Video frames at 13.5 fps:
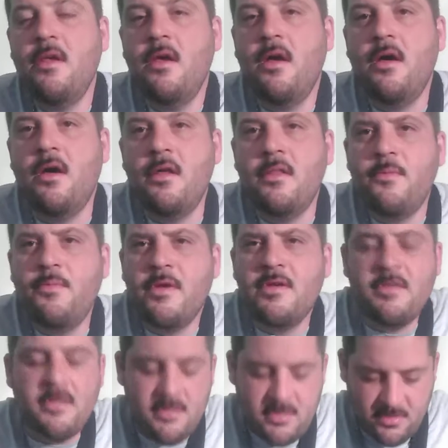the
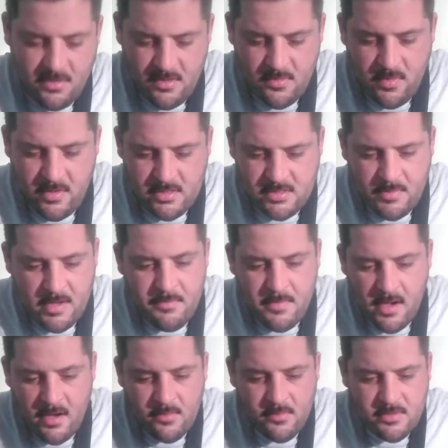Pixies song, Where's My
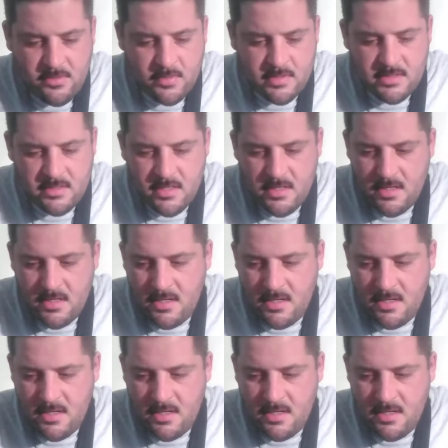Mind, which was the